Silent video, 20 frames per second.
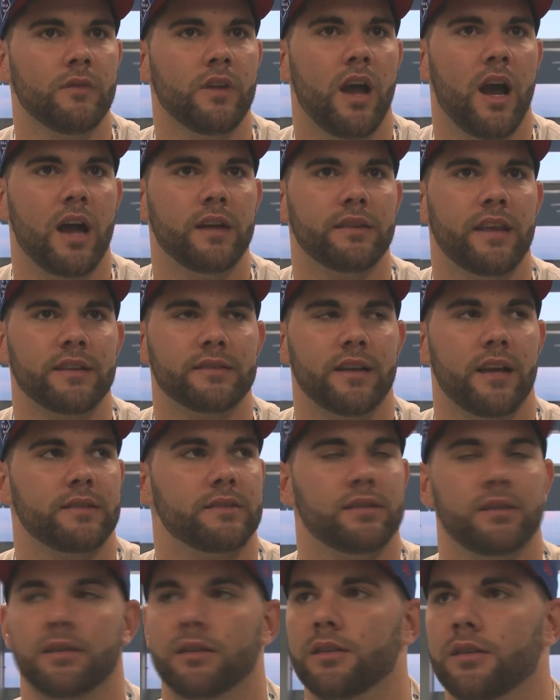All right, thanks, guys.
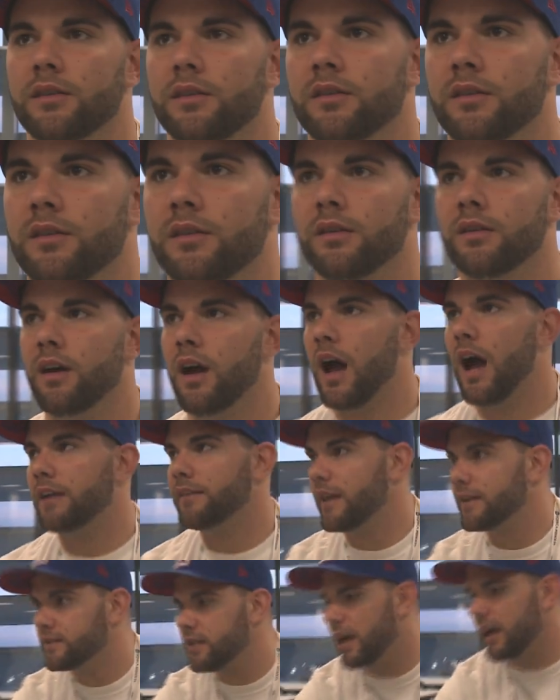Thanks, guys. Thank you. All right, thanks